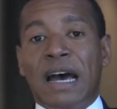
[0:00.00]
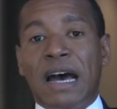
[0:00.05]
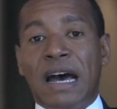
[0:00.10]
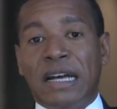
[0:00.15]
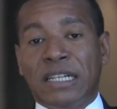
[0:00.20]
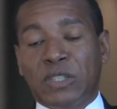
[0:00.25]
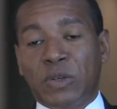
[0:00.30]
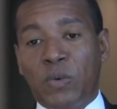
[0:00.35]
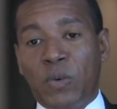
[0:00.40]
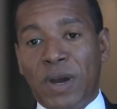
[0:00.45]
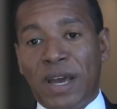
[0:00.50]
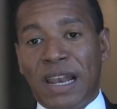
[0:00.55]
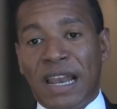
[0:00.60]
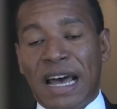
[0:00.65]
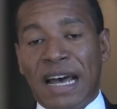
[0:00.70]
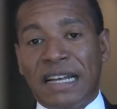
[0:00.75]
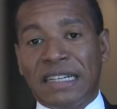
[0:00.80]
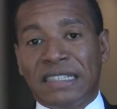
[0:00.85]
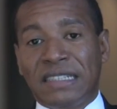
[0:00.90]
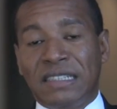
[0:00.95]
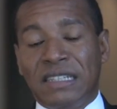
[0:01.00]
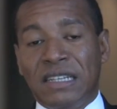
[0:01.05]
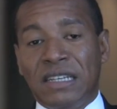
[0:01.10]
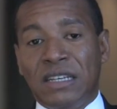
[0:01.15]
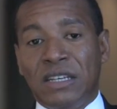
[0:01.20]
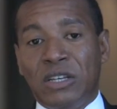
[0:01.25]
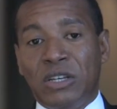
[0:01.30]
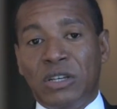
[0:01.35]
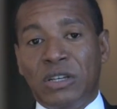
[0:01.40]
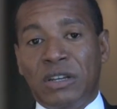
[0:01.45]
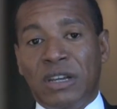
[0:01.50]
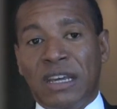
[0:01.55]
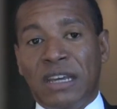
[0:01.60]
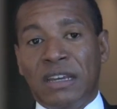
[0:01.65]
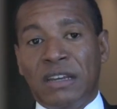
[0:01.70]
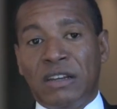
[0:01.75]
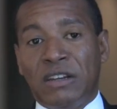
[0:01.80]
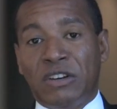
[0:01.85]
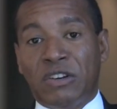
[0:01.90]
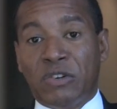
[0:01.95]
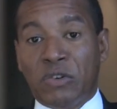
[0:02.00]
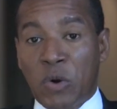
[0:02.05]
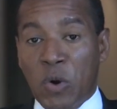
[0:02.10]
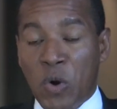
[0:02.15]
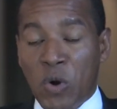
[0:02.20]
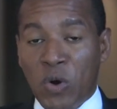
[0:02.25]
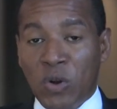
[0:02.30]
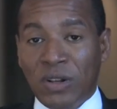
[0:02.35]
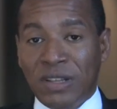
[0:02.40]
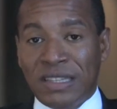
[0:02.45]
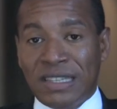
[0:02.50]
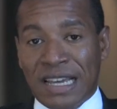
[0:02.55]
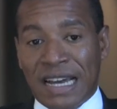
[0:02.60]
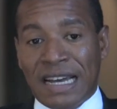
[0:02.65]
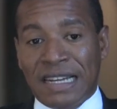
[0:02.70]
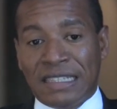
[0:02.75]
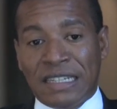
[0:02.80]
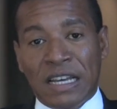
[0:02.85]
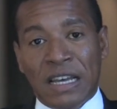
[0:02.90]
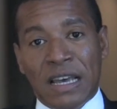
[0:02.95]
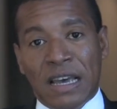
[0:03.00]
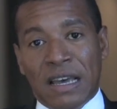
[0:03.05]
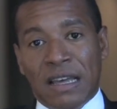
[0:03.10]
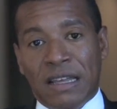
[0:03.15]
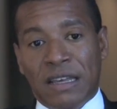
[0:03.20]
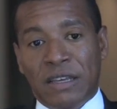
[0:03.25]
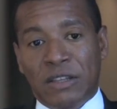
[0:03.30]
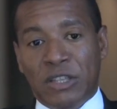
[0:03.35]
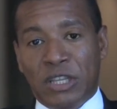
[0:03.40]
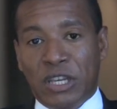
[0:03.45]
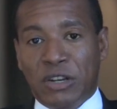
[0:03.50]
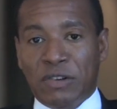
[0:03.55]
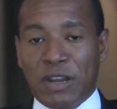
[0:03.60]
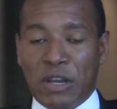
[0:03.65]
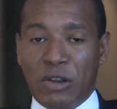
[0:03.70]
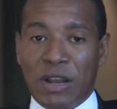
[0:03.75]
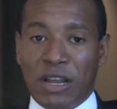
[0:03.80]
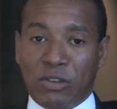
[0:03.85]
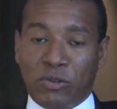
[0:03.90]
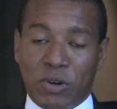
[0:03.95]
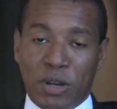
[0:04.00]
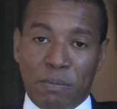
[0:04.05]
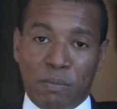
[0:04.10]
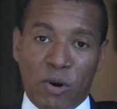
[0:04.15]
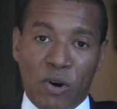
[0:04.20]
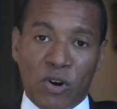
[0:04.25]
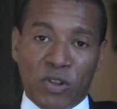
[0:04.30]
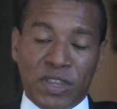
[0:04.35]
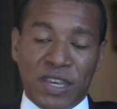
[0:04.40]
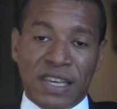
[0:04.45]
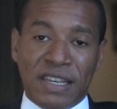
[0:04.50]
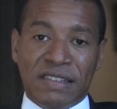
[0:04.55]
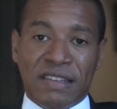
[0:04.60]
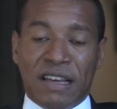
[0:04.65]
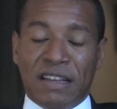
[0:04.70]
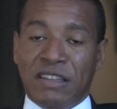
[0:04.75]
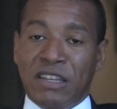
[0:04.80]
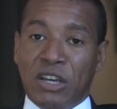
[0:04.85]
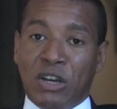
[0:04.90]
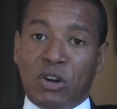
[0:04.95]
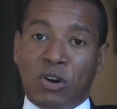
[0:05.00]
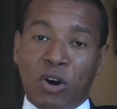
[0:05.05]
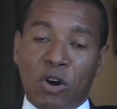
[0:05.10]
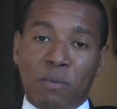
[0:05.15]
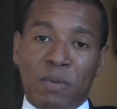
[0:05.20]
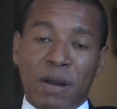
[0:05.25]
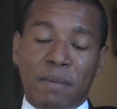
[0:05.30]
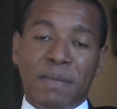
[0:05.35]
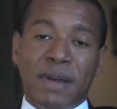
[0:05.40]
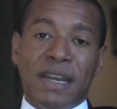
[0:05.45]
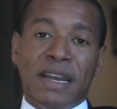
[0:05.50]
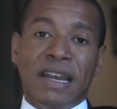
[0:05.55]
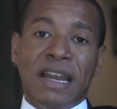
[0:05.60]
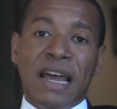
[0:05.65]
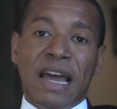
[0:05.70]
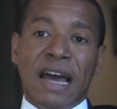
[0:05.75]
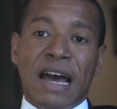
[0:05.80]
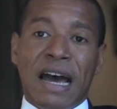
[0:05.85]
as well as the role that the regulatory bodies, the government,